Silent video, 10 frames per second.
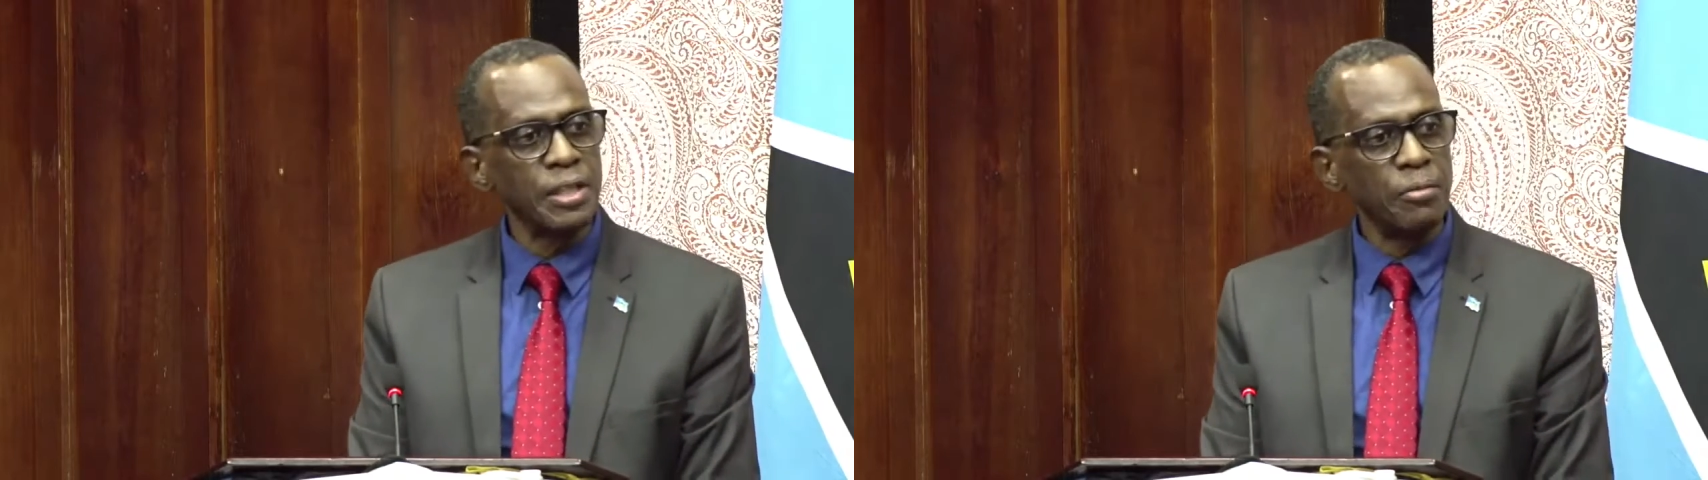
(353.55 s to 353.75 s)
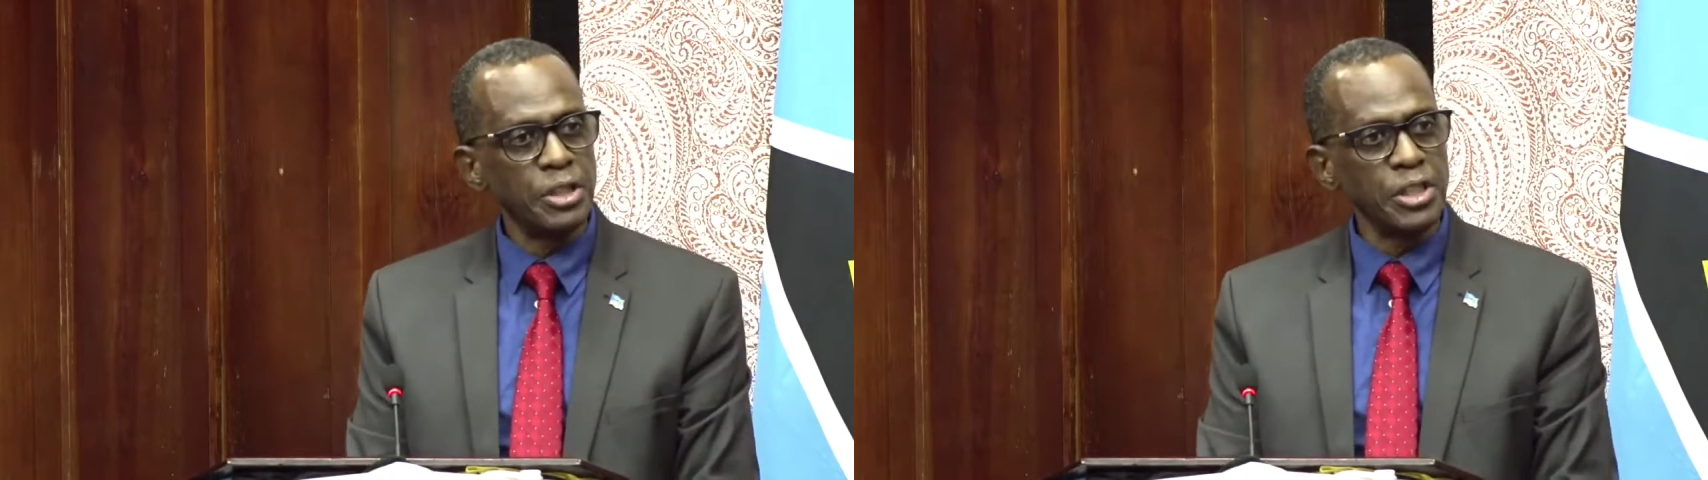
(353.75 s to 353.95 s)

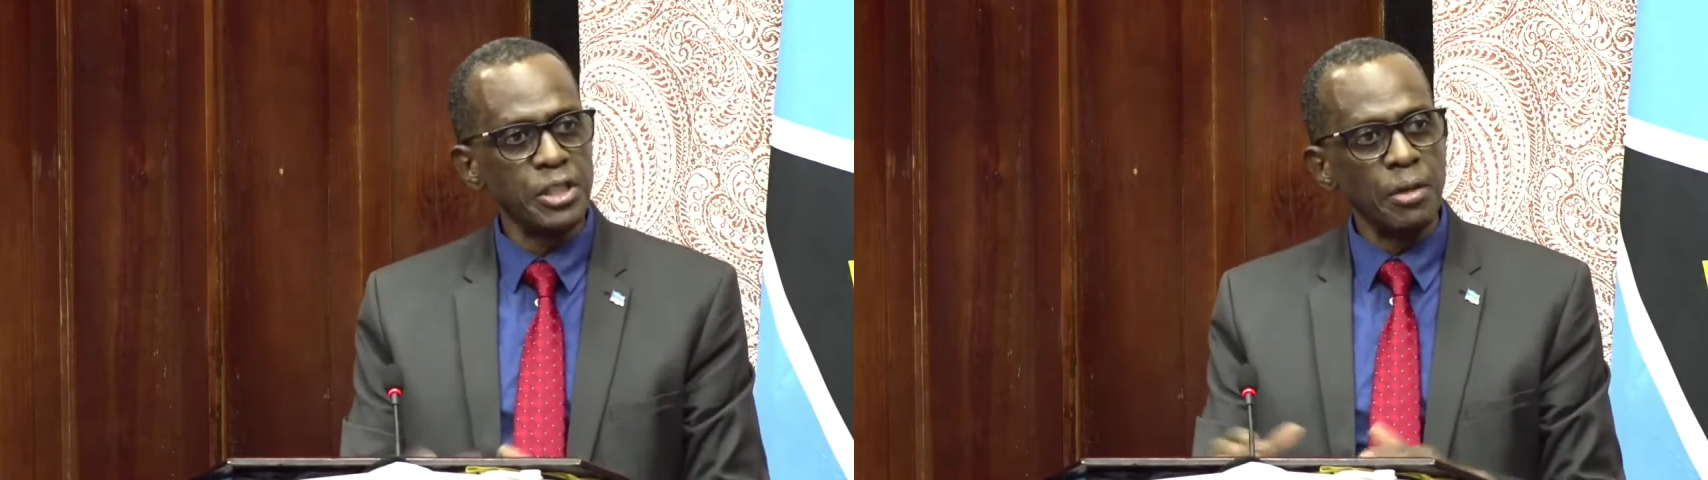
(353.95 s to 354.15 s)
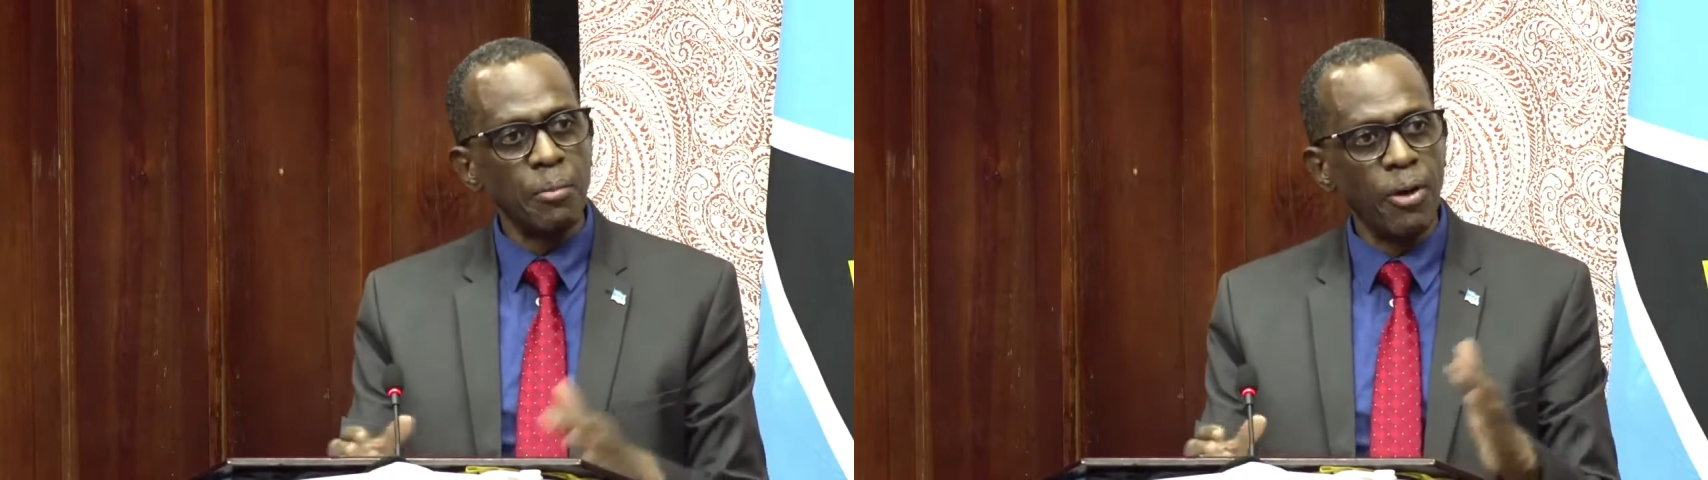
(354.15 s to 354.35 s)
which is
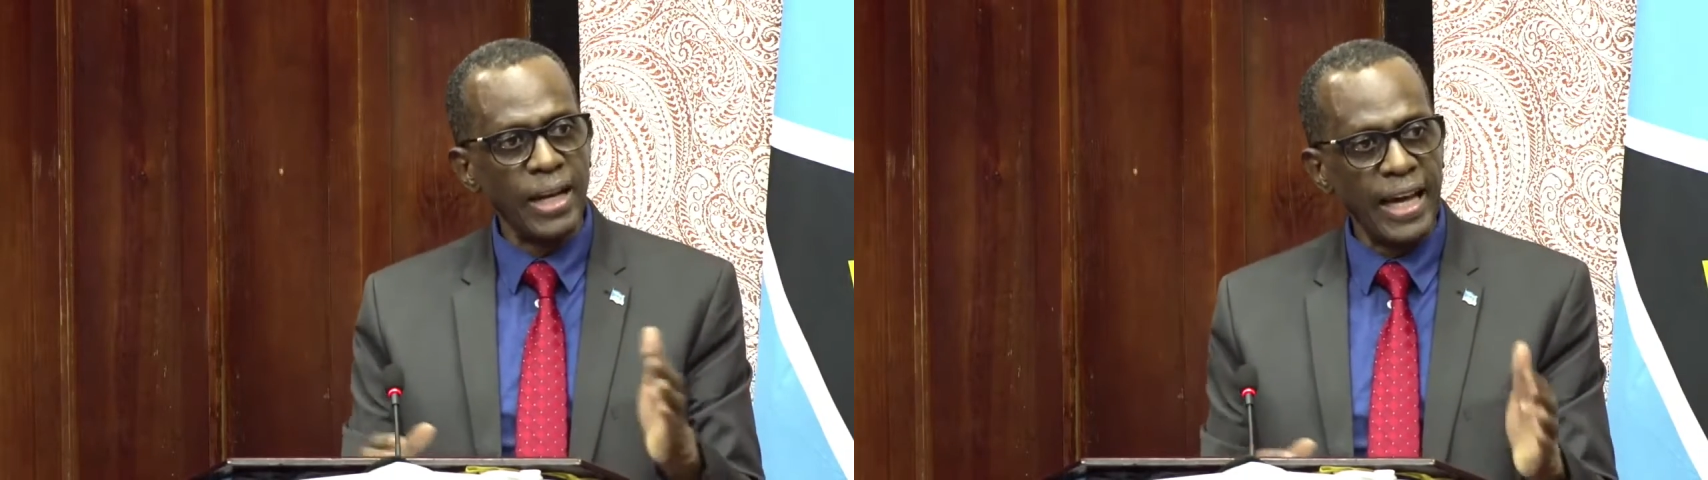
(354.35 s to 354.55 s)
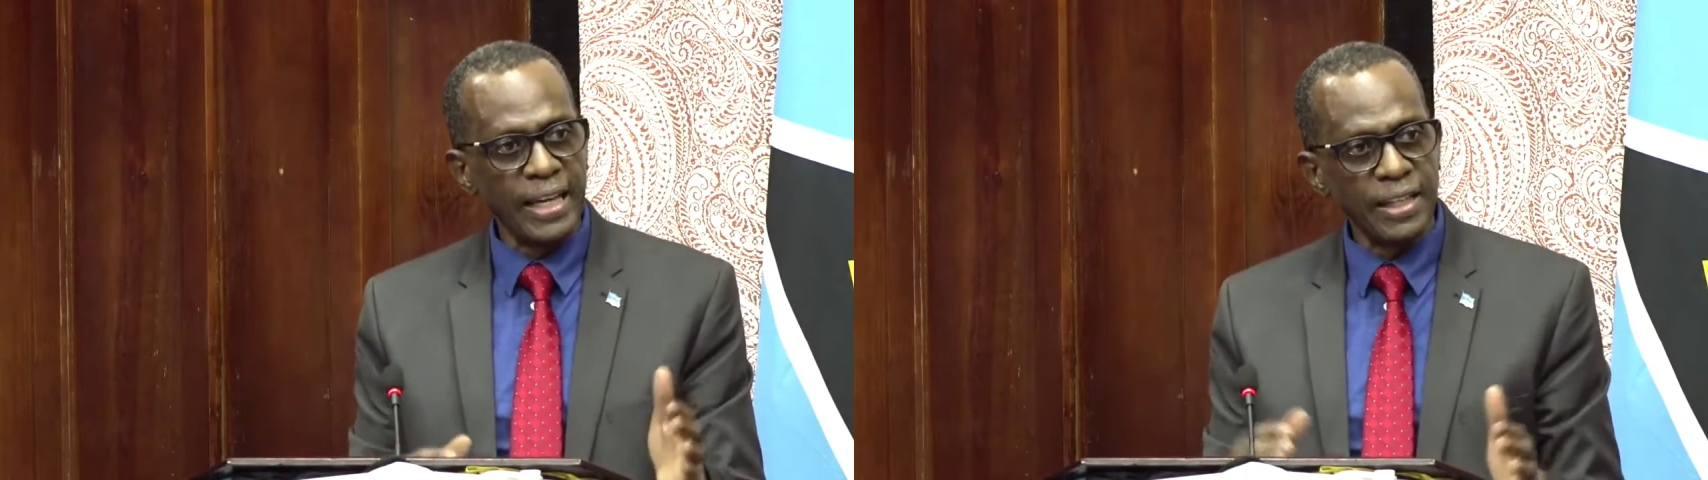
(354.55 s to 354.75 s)
more
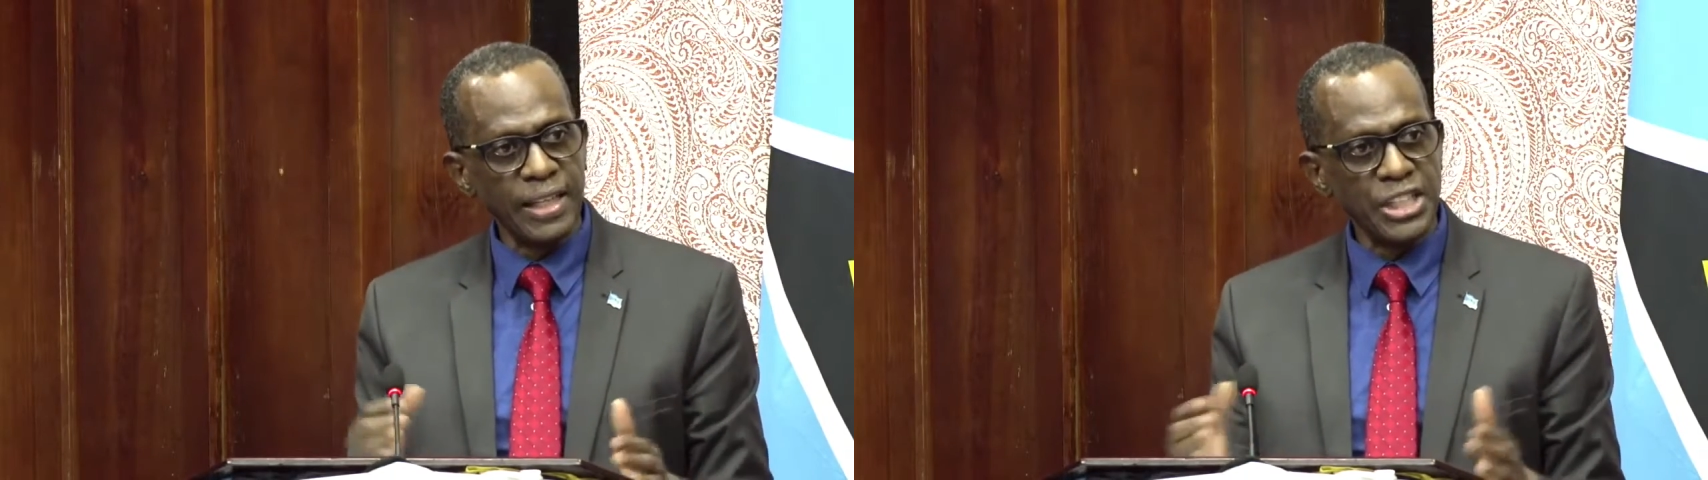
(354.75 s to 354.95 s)
like the